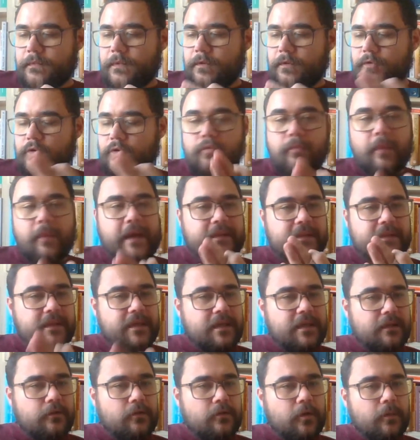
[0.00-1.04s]
You might
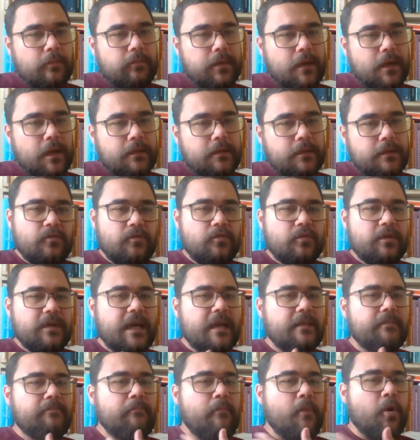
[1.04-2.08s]
kill your brother, you
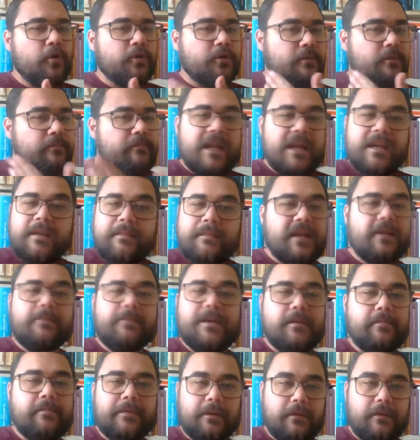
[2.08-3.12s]
can murder many
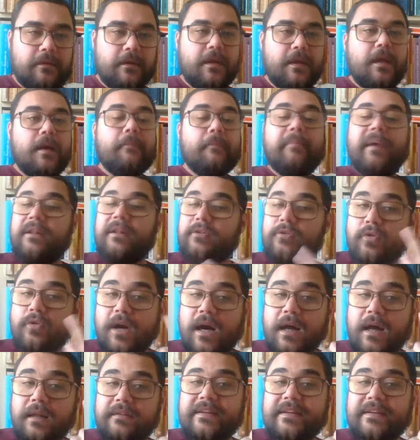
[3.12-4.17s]
people, but you
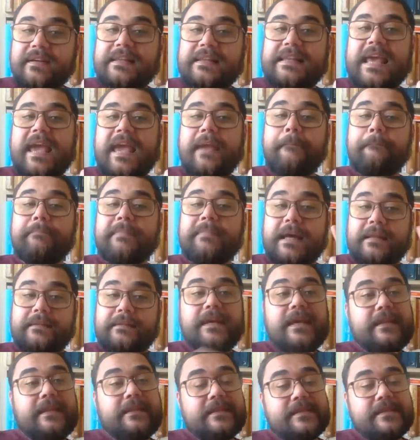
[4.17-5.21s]
can't claim that
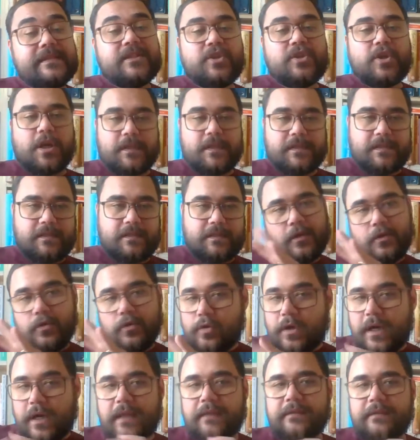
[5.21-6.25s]
it is just.
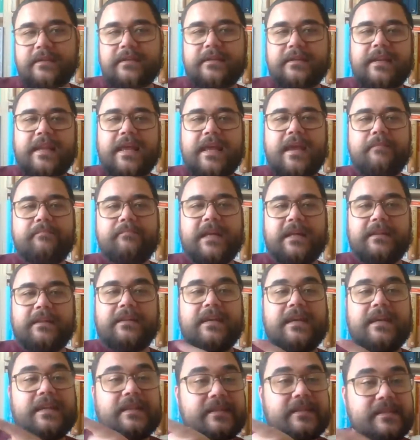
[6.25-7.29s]
You can't claim that
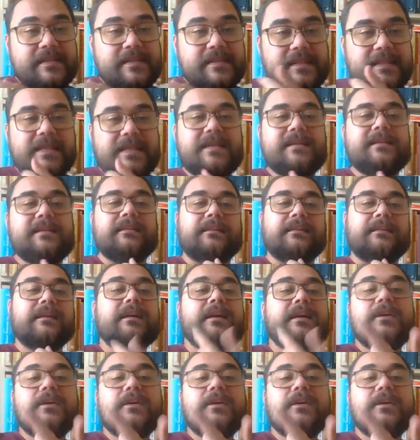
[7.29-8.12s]
it is legal.